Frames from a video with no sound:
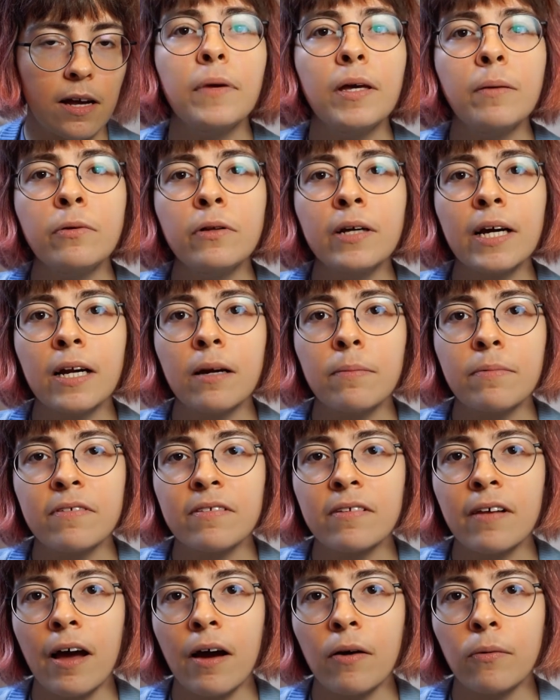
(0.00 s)
People get
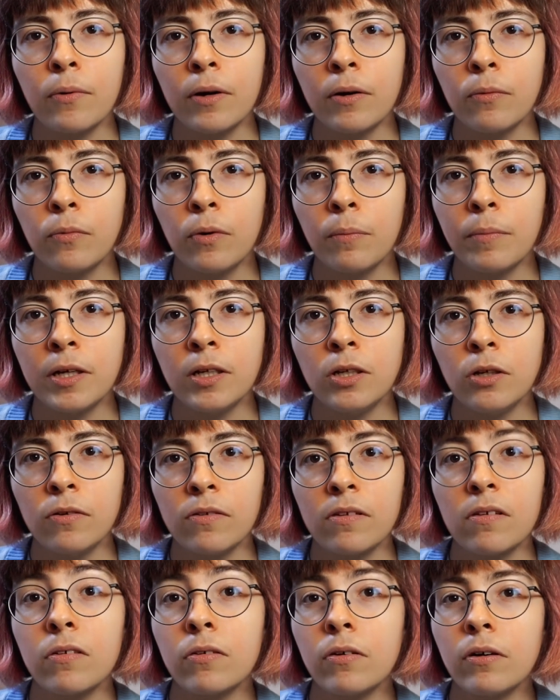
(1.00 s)
upset when a woman
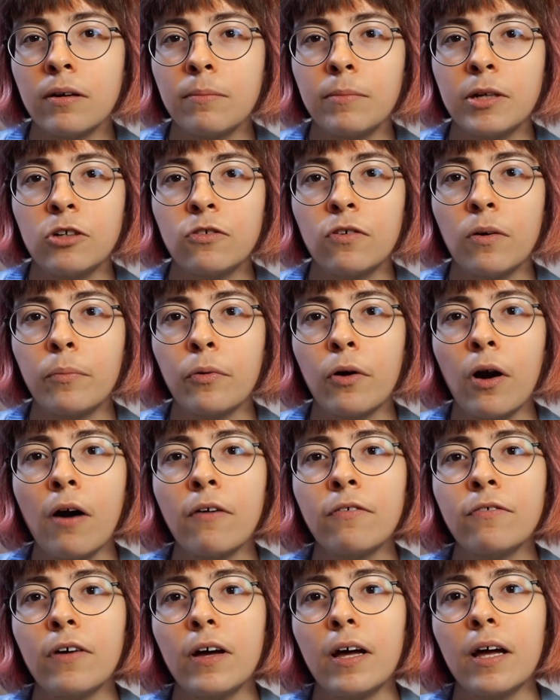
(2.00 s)
uses her image for
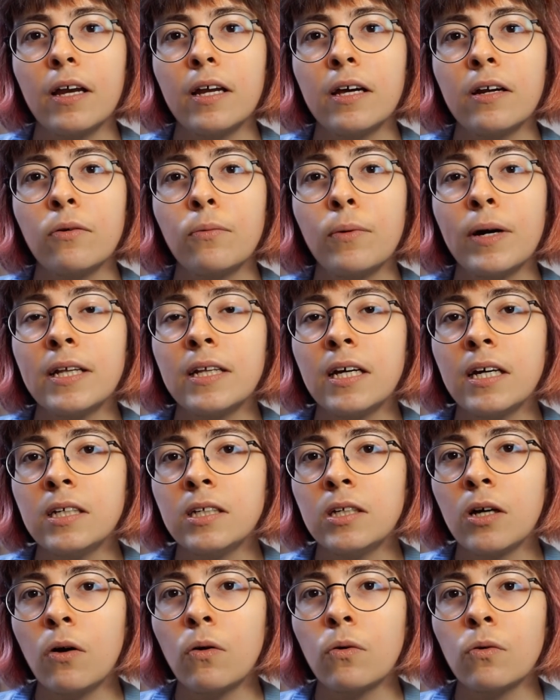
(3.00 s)
profit in a way they
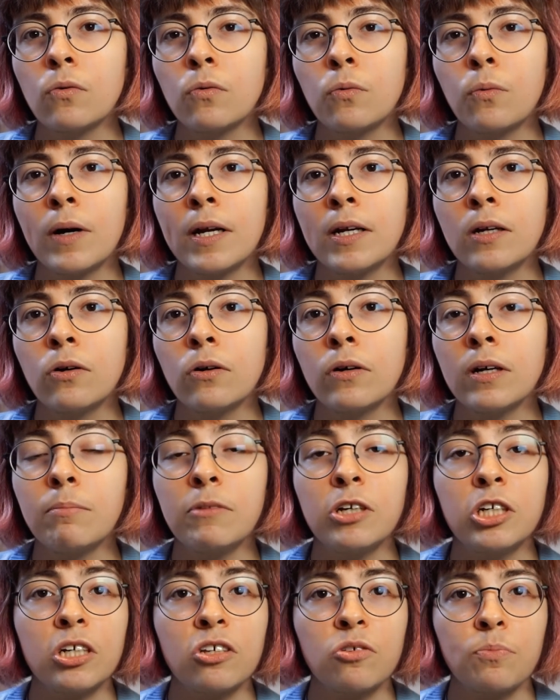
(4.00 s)
don't when her
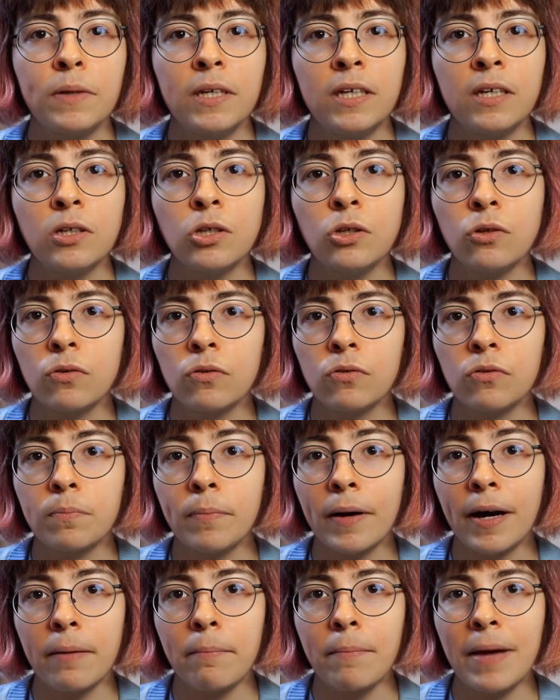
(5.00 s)
image is being used
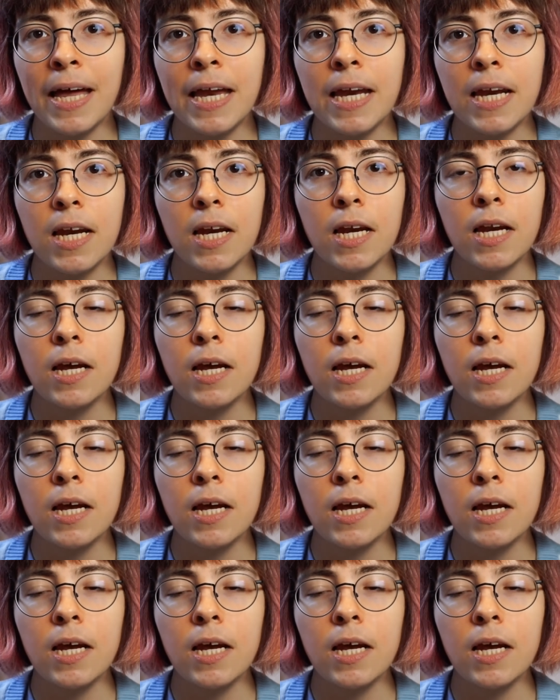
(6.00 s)
by men.